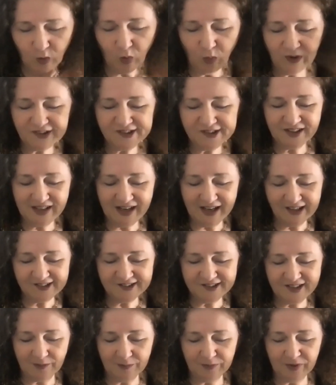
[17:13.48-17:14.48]
what's the next
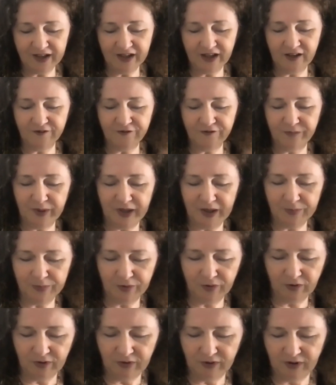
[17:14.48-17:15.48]
step? Like, if
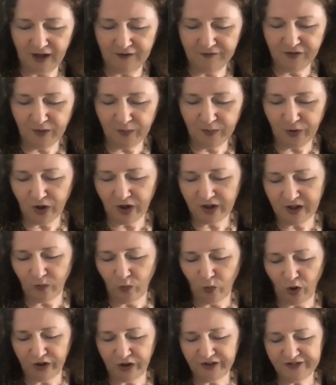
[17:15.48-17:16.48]
people love the book and
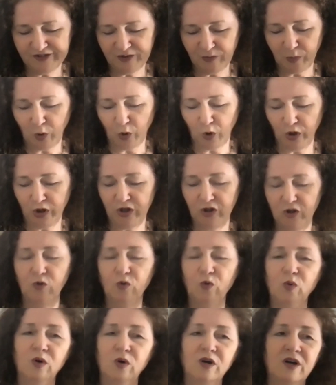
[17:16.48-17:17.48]
want to support
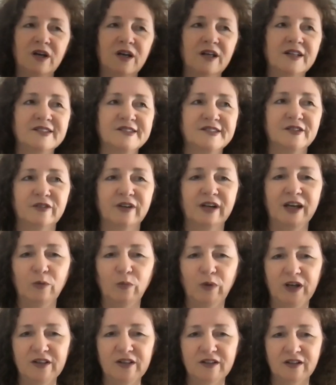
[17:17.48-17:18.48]
you, is there any
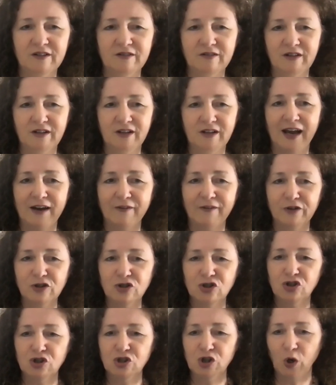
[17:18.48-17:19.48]
way that the
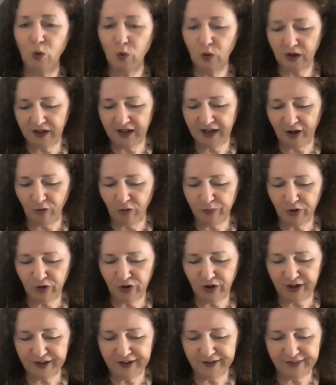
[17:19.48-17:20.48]
average Joe can help you,
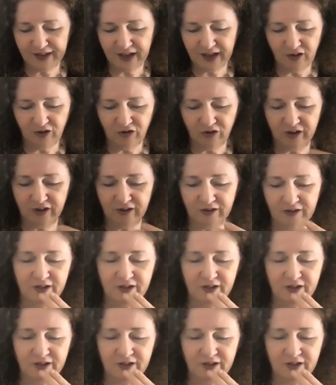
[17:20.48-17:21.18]
kind of thing, or